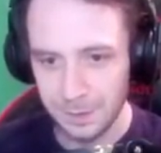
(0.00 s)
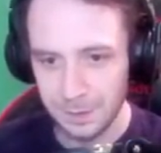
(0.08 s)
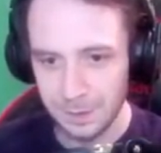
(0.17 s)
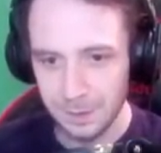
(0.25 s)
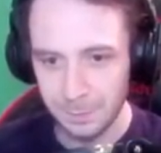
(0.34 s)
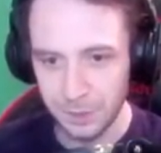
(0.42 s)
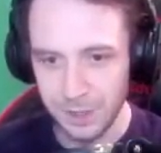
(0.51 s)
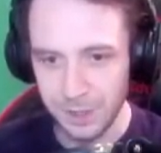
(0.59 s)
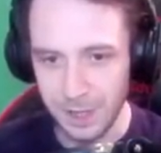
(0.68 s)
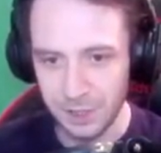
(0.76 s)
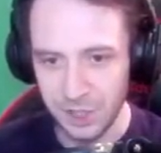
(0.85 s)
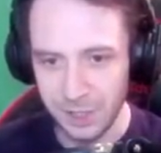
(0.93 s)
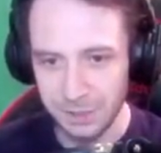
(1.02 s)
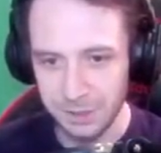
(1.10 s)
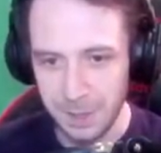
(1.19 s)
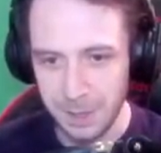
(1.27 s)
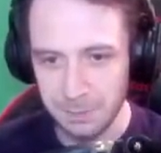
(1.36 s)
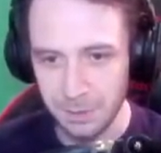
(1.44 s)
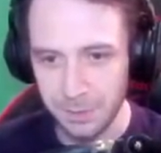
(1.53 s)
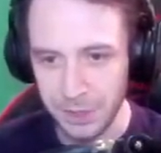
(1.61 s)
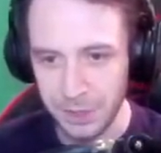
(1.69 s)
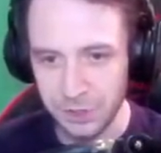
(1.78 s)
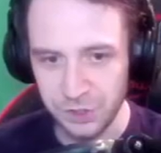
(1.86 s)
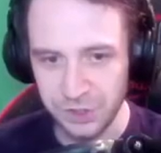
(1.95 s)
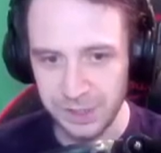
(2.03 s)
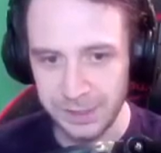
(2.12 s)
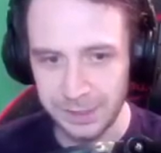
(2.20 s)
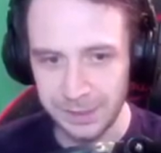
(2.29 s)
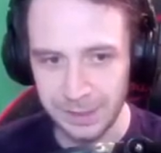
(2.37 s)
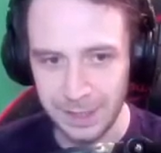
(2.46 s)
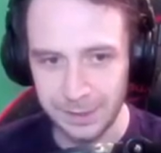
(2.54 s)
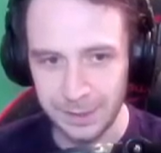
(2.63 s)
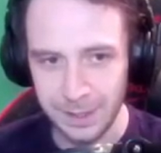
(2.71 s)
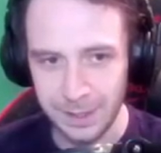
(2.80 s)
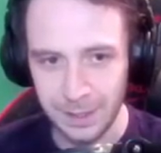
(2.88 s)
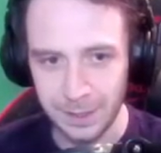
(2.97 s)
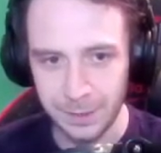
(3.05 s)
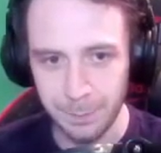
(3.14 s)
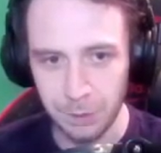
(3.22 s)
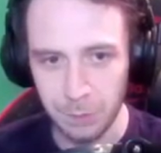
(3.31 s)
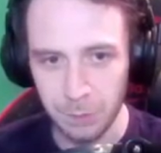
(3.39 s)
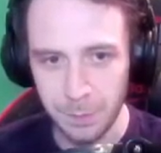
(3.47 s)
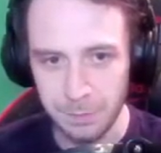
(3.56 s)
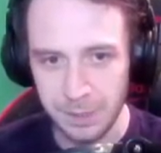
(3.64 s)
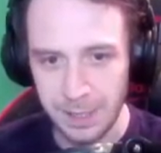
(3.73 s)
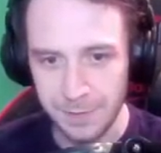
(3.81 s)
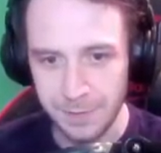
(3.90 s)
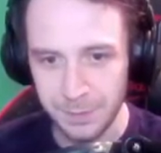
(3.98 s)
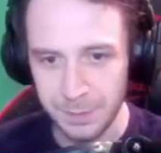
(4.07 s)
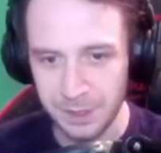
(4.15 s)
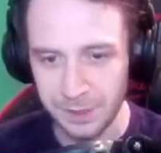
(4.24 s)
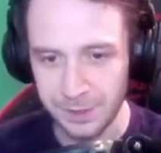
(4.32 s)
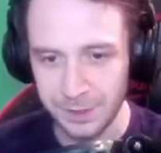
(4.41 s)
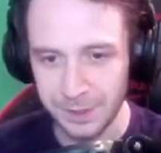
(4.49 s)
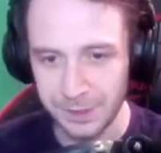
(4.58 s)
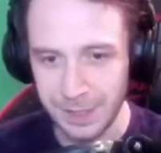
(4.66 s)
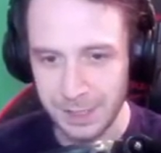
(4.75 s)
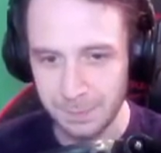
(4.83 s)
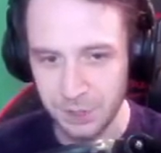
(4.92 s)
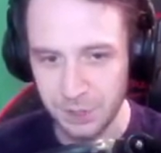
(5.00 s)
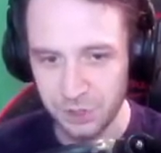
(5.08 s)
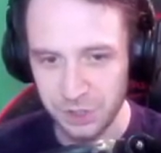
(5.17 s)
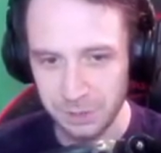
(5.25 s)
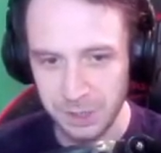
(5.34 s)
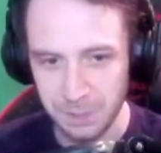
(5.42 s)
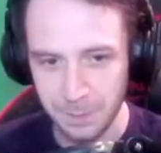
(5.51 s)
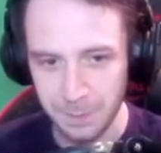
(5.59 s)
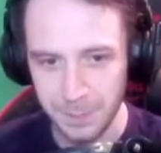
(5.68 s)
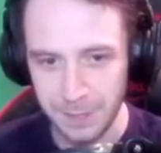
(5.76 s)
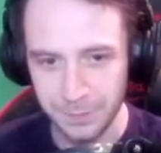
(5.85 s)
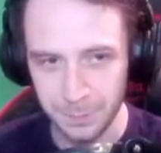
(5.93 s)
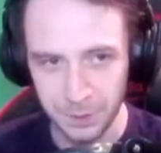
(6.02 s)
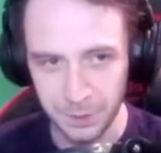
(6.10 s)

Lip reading: But yeah, Shadow's back with a vengeance. He didn't like the butt whooping we gave him in the last mission, so he's coming back for more.